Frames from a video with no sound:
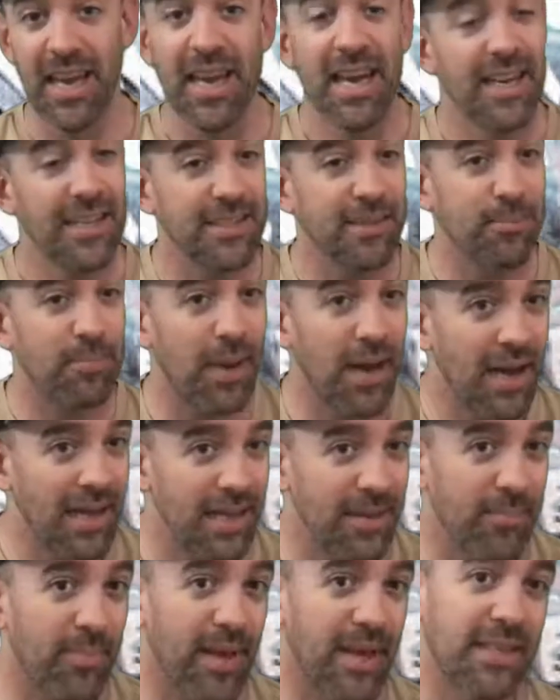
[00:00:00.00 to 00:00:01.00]
It is a
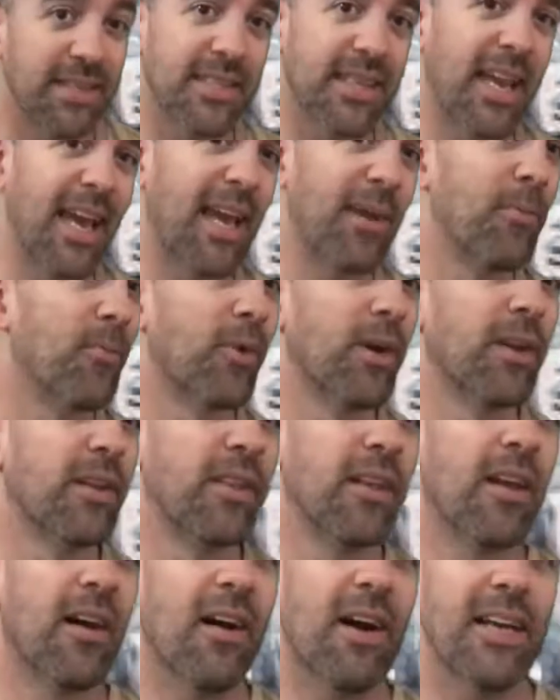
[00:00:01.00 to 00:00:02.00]
party-based game where
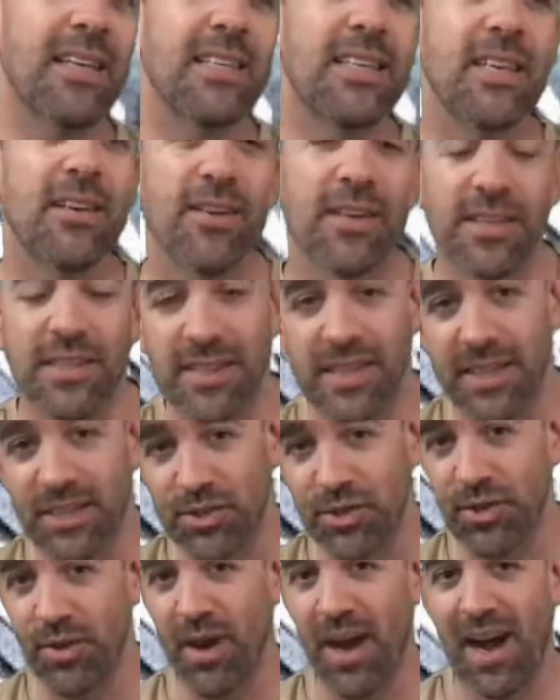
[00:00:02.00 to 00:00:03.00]
the idea is that
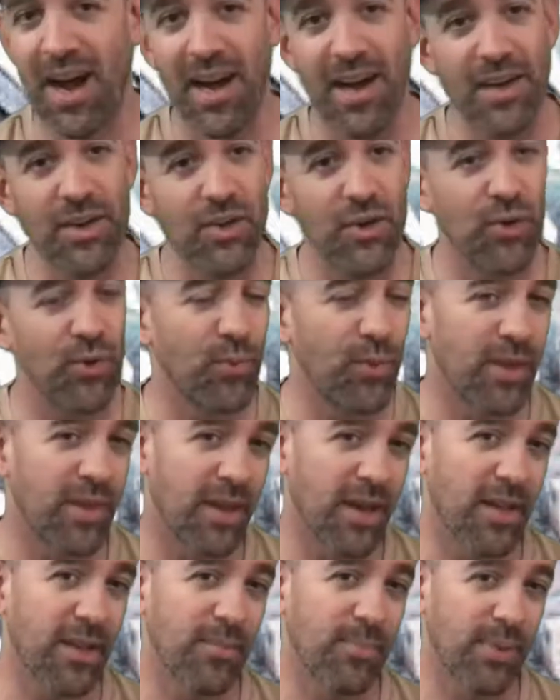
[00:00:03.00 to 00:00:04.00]
you argue with
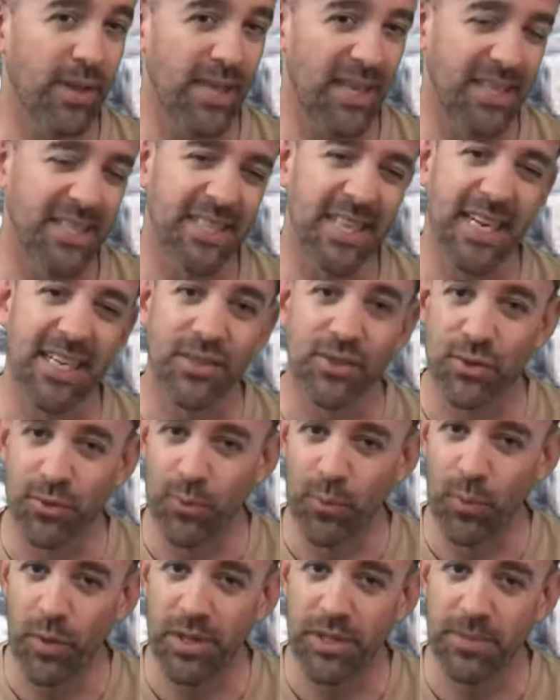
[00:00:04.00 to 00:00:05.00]
other players as to
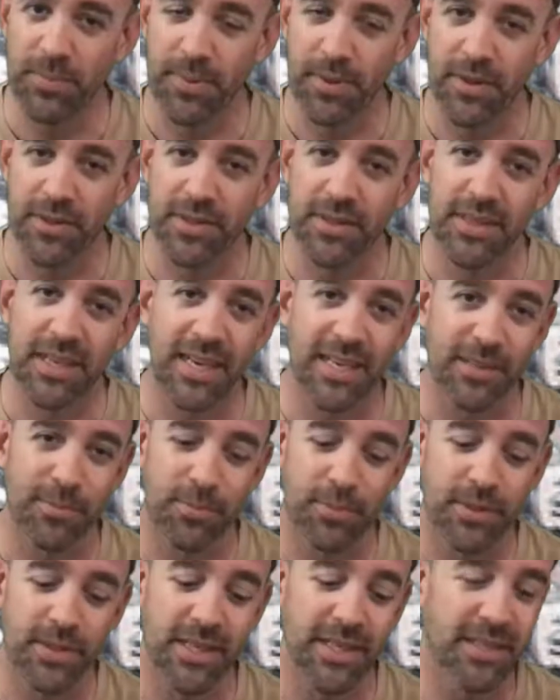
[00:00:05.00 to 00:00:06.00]
which person has
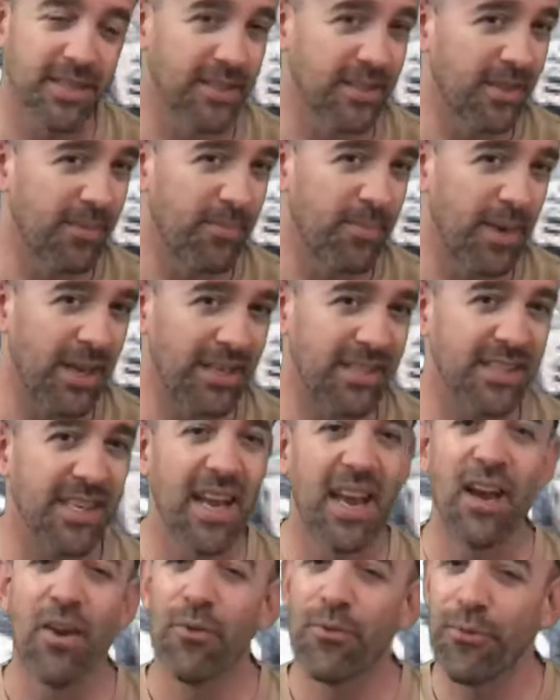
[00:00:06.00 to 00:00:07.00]
presented the best
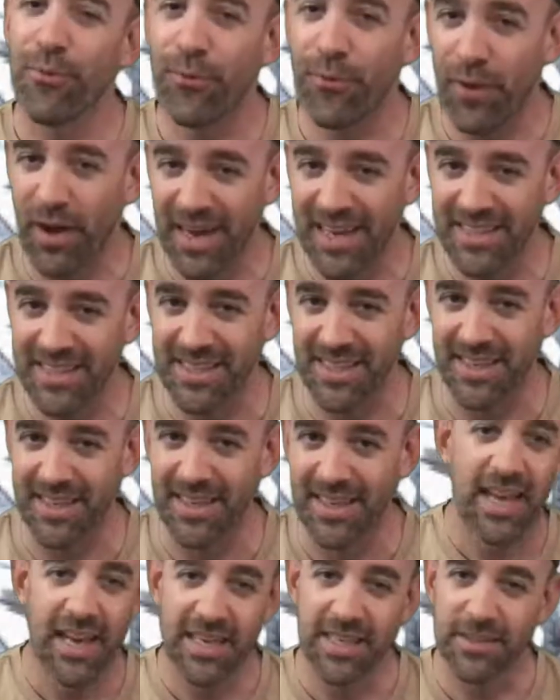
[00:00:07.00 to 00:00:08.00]
fighter.
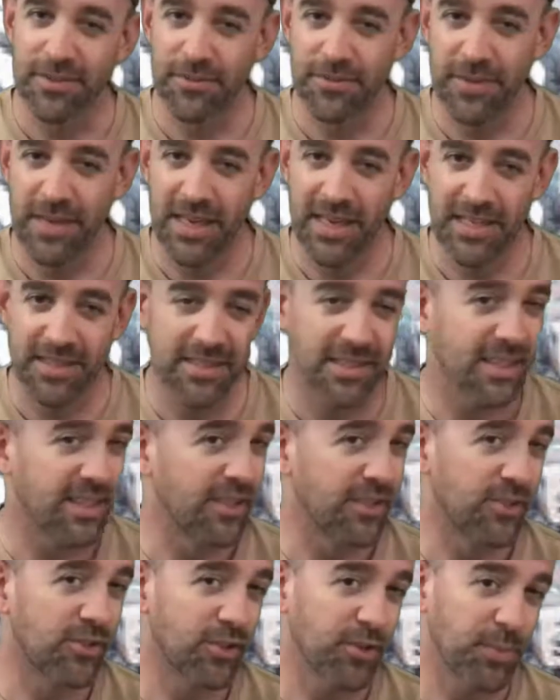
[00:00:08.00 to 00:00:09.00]
It is fast, it
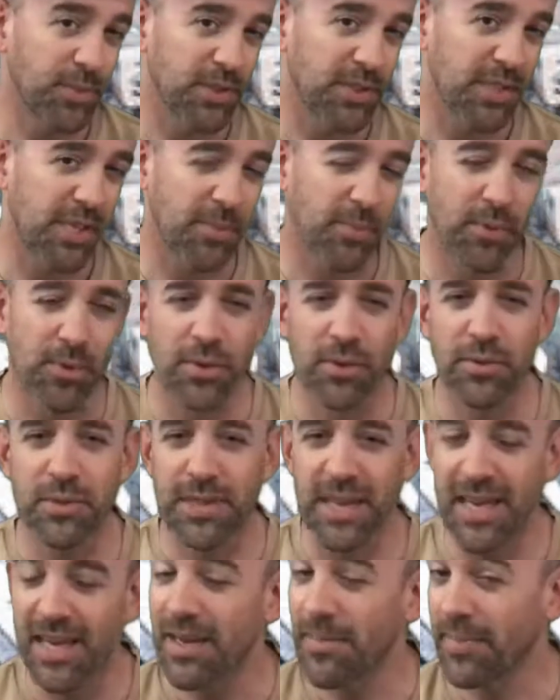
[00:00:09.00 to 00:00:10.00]
is super simple, it'll
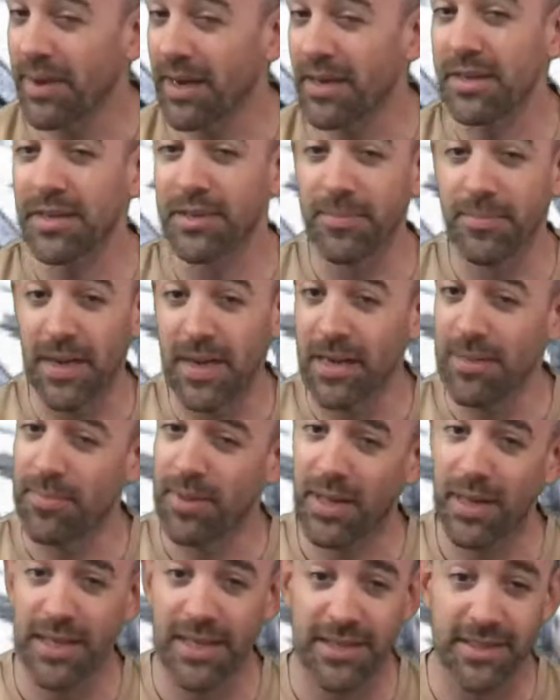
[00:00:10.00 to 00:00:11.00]
take about as many
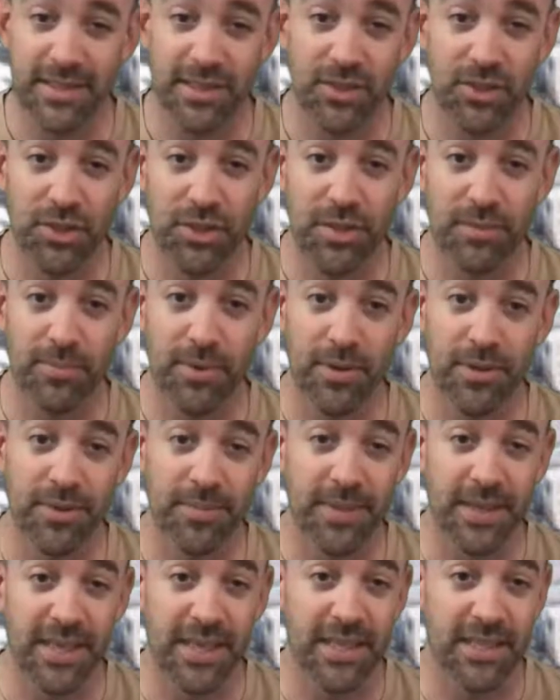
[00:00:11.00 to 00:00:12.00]
players as you could
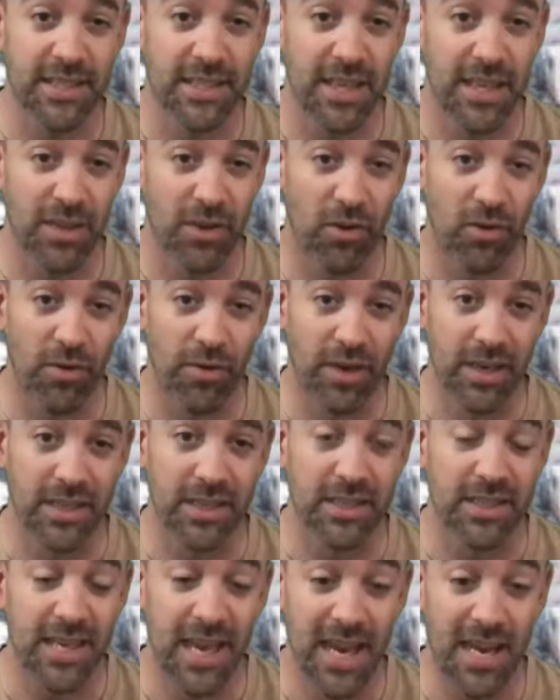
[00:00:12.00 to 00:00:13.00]
possibly get together around
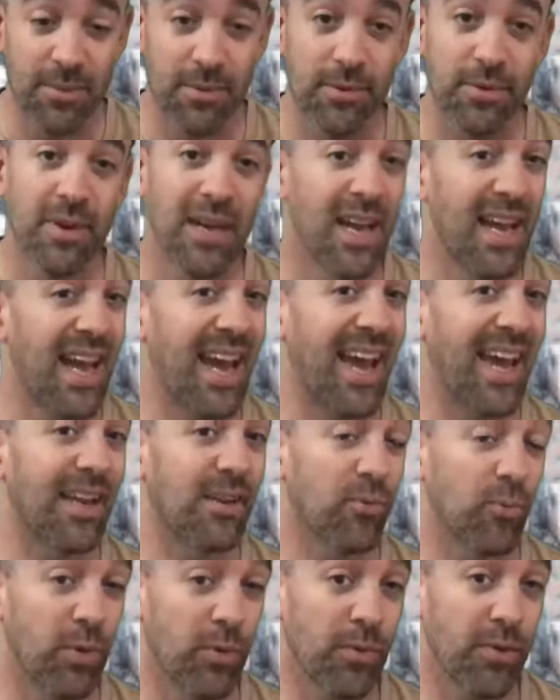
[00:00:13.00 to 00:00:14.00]
a table,
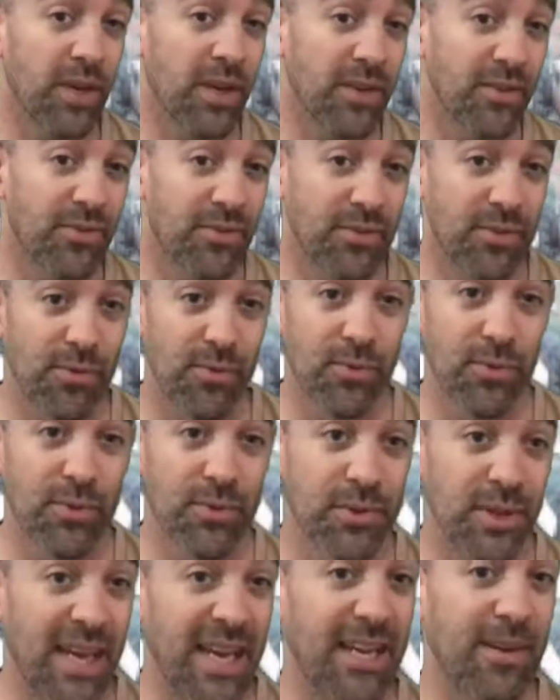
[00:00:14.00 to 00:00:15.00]
and we'll go through the rules
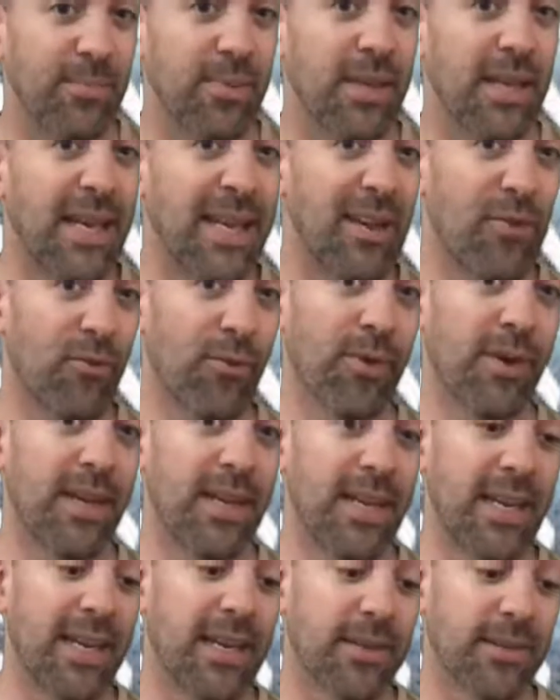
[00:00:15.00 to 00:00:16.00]
of how to play it right
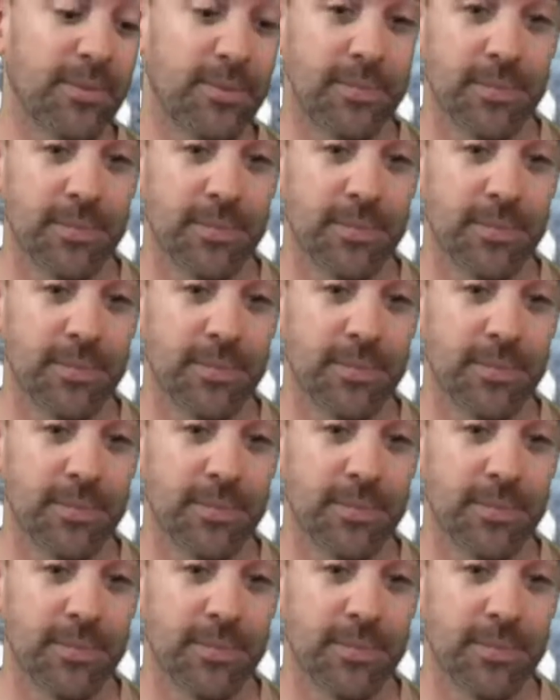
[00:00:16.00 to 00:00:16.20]
now.